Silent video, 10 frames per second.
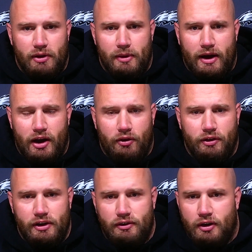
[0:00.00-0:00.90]
to get back
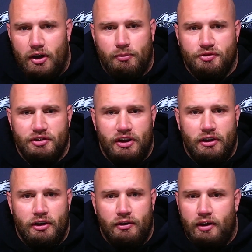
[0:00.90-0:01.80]
healthy
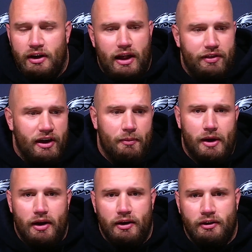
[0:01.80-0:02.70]
100% and not think
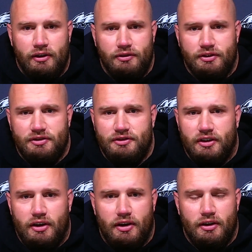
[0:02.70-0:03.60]
about it and just
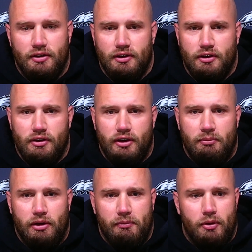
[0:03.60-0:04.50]
and
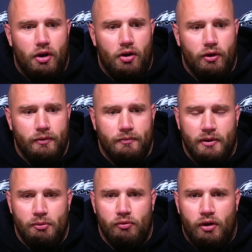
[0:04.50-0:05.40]
play ball and
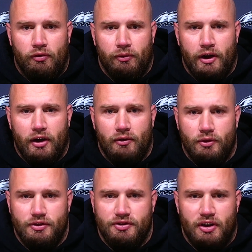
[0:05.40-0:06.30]
move on from there,
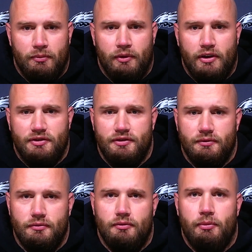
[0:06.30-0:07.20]
which is something that's
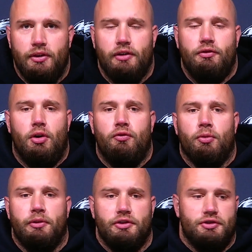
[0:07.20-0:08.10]
been difficult
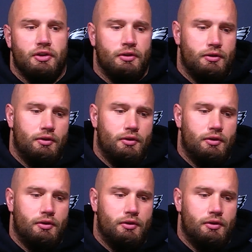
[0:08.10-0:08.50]
for me this year.